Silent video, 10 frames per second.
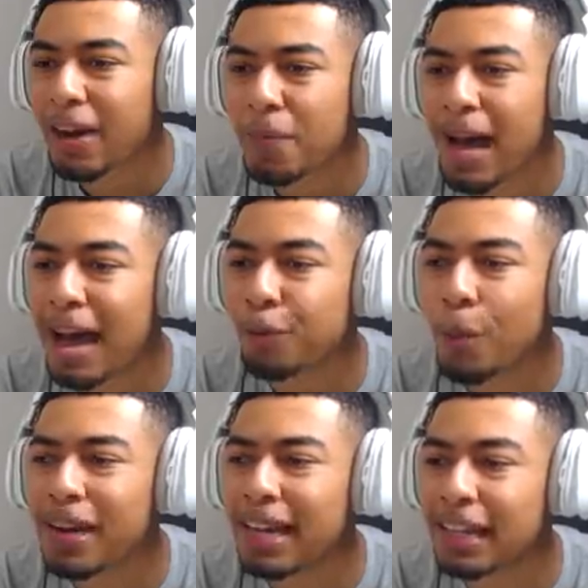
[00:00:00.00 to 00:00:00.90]
Bear in mind, I'm
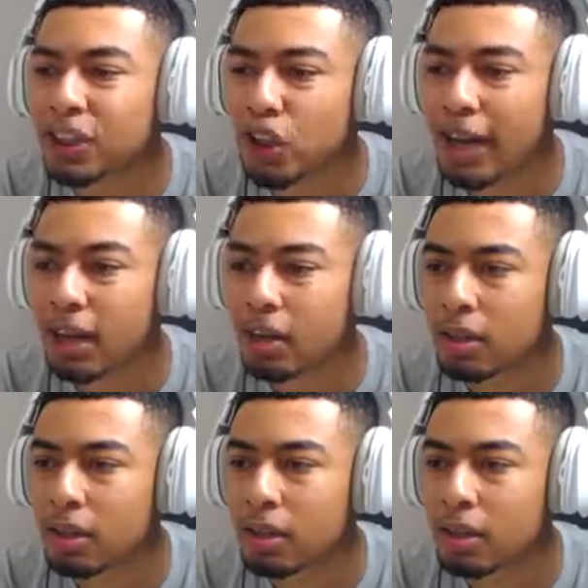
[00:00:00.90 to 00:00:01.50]
coming against try...